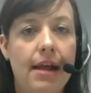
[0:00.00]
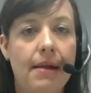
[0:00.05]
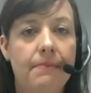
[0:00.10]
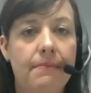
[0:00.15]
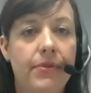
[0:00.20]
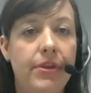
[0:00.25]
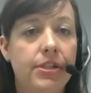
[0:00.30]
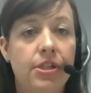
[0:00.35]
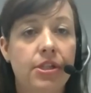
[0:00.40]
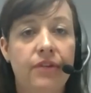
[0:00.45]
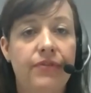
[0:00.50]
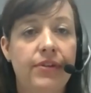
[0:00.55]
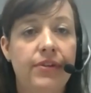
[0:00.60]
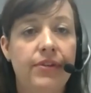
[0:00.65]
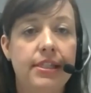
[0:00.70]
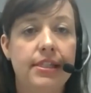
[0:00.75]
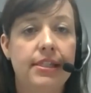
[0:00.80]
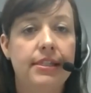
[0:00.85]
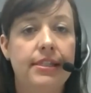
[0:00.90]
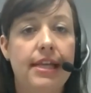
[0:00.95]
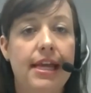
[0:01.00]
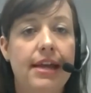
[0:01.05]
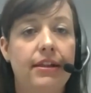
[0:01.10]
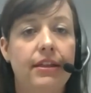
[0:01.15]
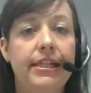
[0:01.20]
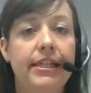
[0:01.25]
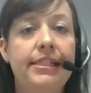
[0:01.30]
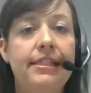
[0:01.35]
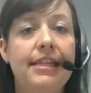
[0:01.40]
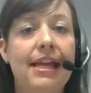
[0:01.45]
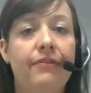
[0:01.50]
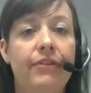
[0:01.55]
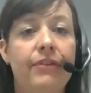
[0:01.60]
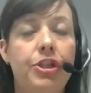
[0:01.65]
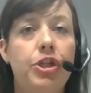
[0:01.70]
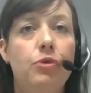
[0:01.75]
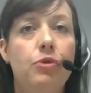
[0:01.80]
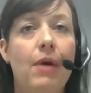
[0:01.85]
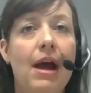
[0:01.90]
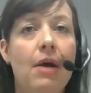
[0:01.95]
the surfaces at least every
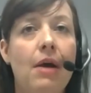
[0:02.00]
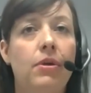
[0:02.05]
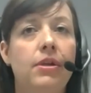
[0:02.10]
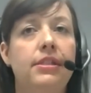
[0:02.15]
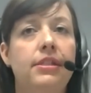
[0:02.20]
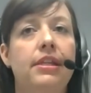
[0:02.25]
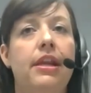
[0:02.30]
2 hours.